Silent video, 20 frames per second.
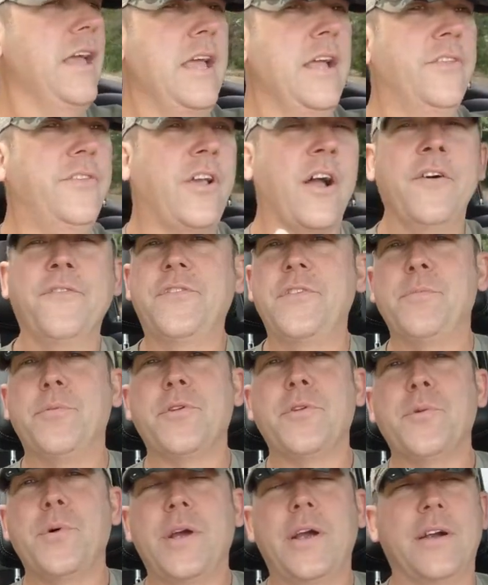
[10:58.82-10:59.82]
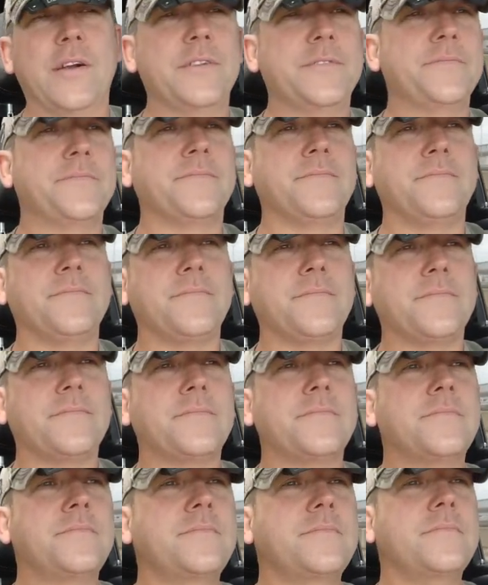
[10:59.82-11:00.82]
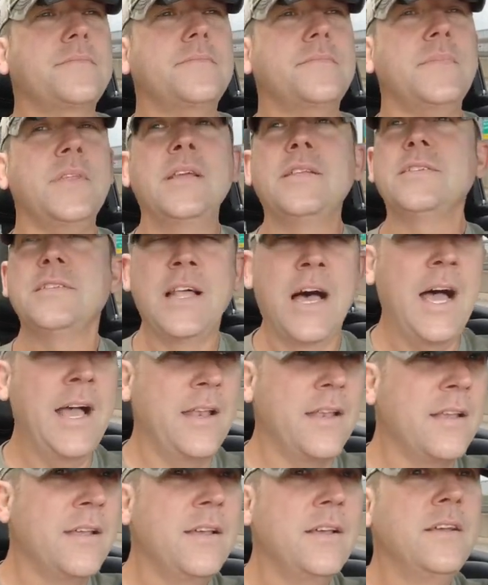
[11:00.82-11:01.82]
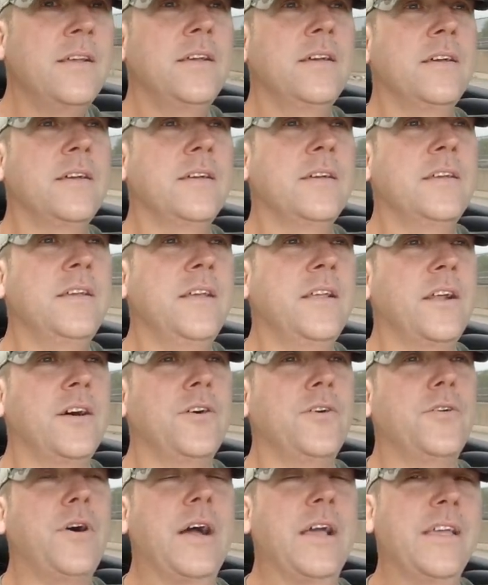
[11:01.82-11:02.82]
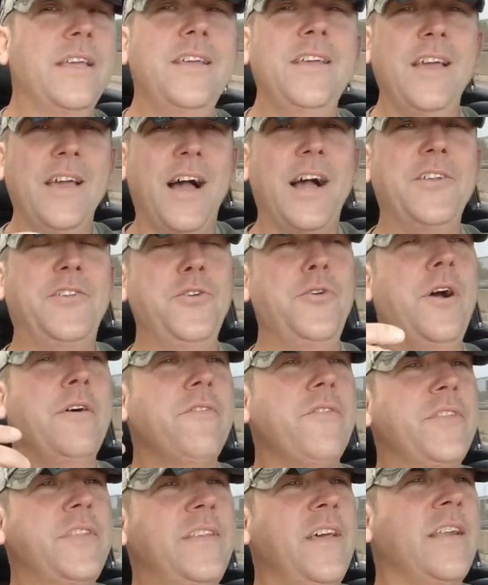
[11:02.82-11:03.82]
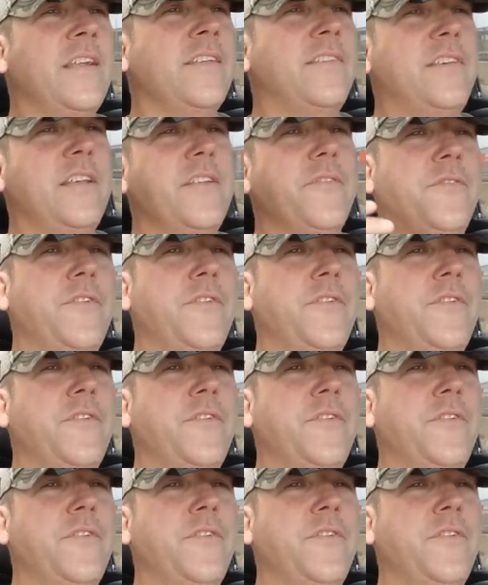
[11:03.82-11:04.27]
it's comfortable to wear. It's not, you know, I do have a tendency to